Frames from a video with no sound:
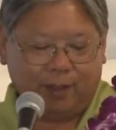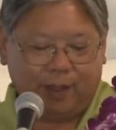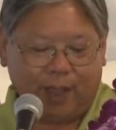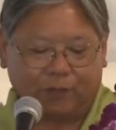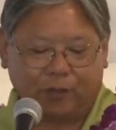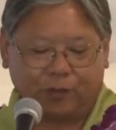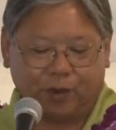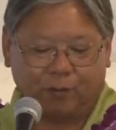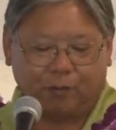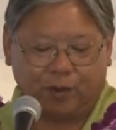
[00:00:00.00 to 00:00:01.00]
After
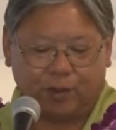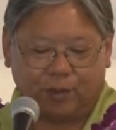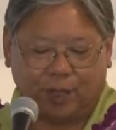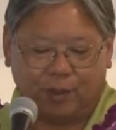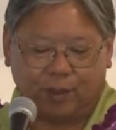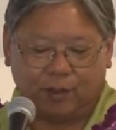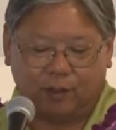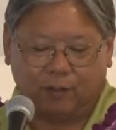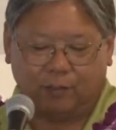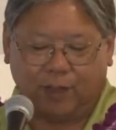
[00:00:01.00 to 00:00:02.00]
their presentation,
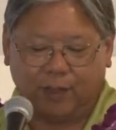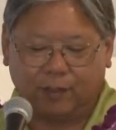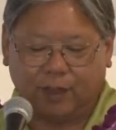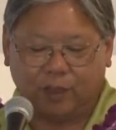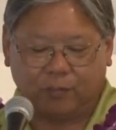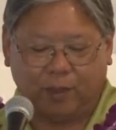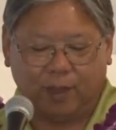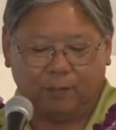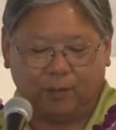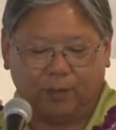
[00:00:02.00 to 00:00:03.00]
they will be at the
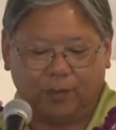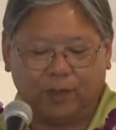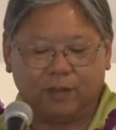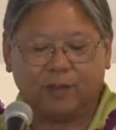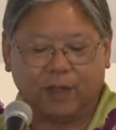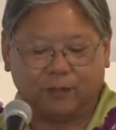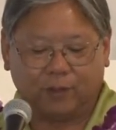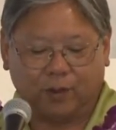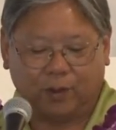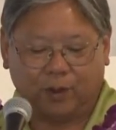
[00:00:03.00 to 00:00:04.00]
HPM booth inside of
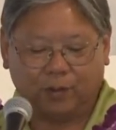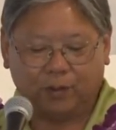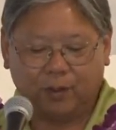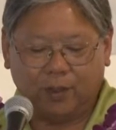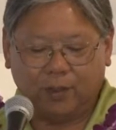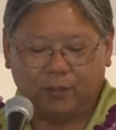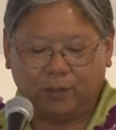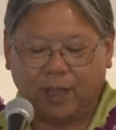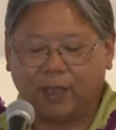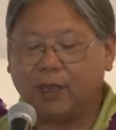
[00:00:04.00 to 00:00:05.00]
the hall
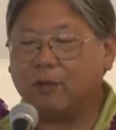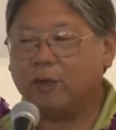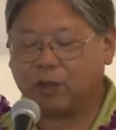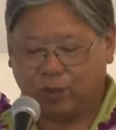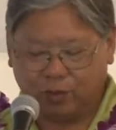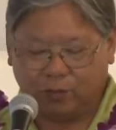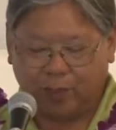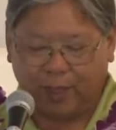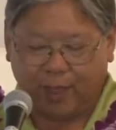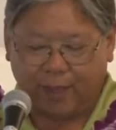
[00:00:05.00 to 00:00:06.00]
to take any questions you
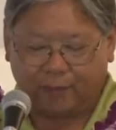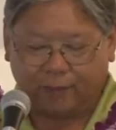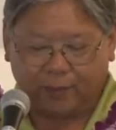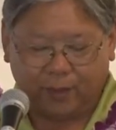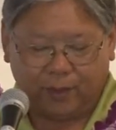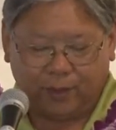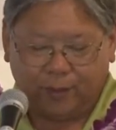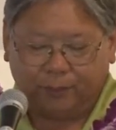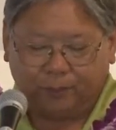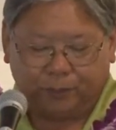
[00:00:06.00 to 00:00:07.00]
may have.
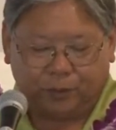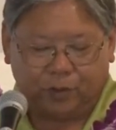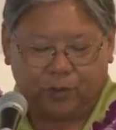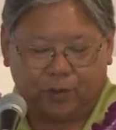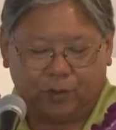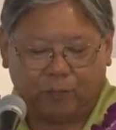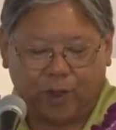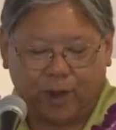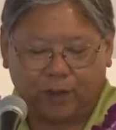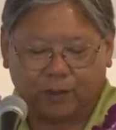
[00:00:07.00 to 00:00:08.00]
To show your
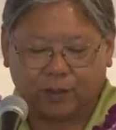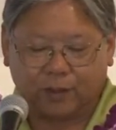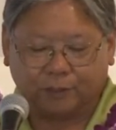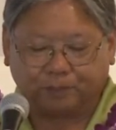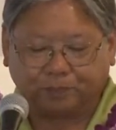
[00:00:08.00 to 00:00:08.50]
products,